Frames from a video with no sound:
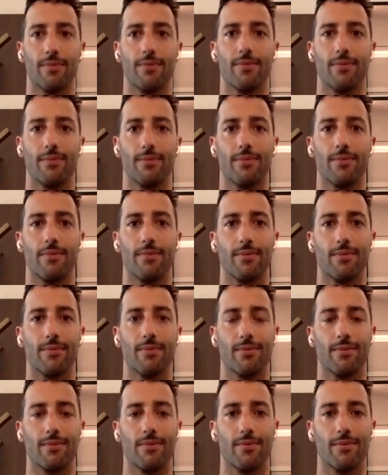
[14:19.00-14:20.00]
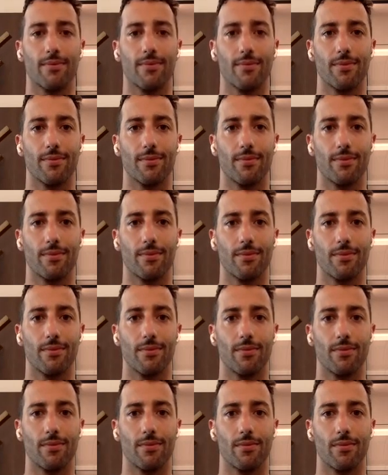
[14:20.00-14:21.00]

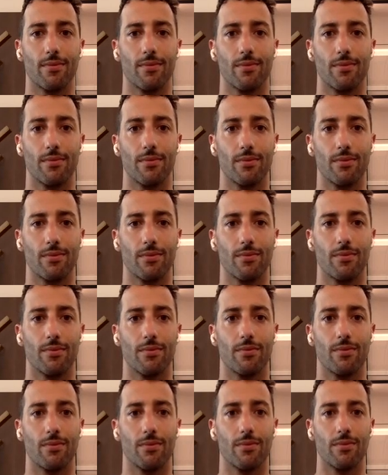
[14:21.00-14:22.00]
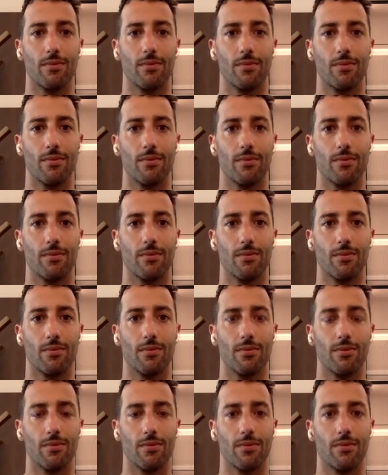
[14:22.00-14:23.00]

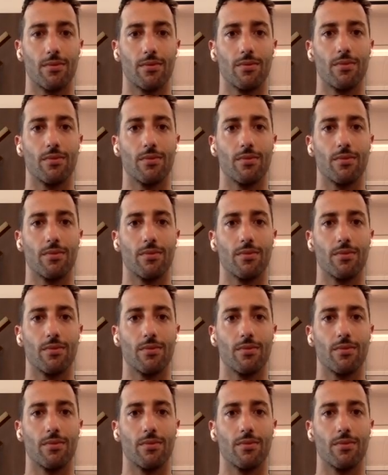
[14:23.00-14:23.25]
No words are spoken by the person on screen.